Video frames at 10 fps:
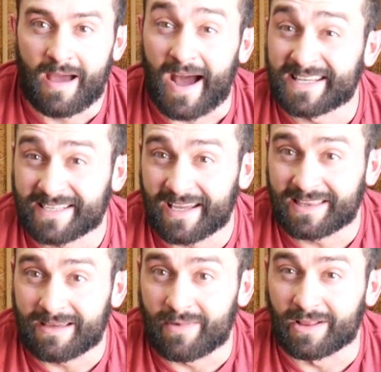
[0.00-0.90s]

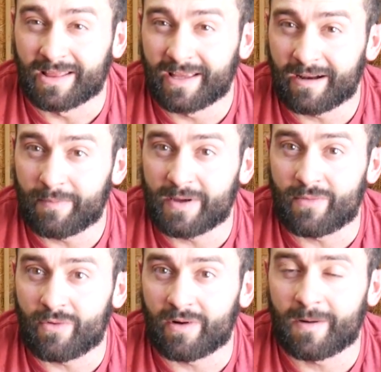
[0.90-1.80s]
isolate them a little bit
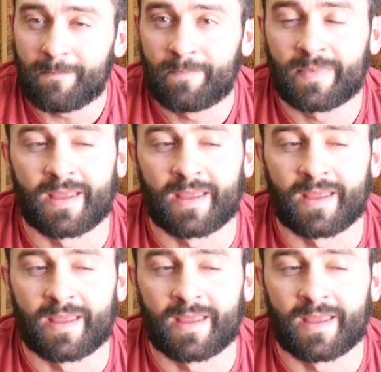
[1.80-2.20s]
more,